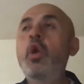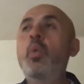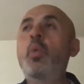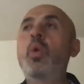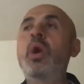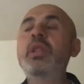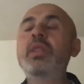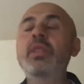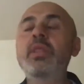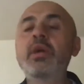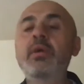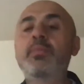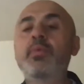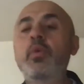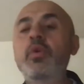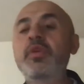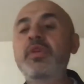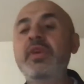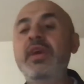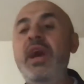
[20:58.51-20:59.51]
What
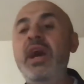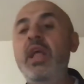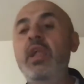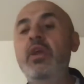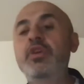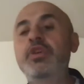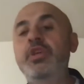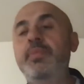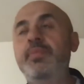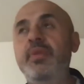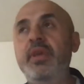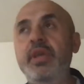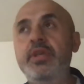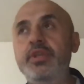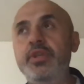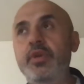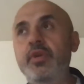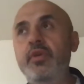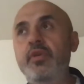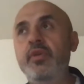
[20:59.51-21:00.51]
liberal scholarship
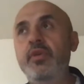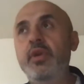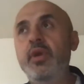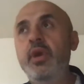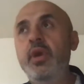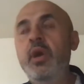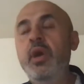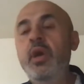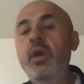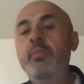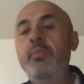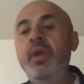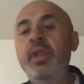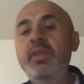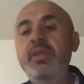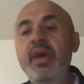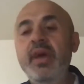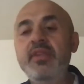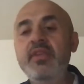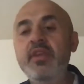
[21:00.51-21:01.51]
teaches, but
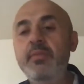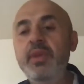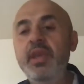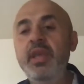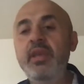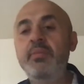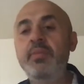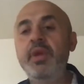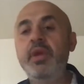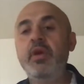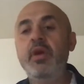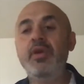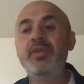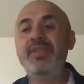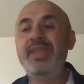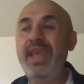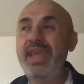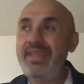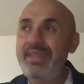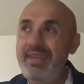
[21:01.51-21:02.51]
it doesn't mean
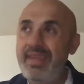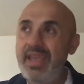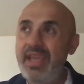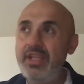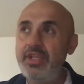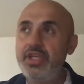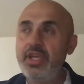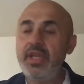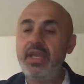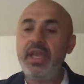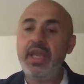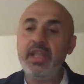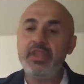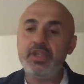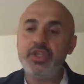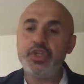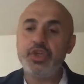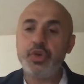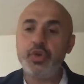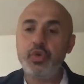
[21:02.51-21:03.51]
because they teach it,
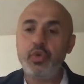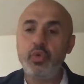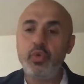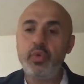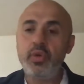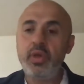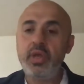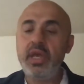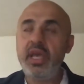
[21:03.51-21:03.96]
it's true.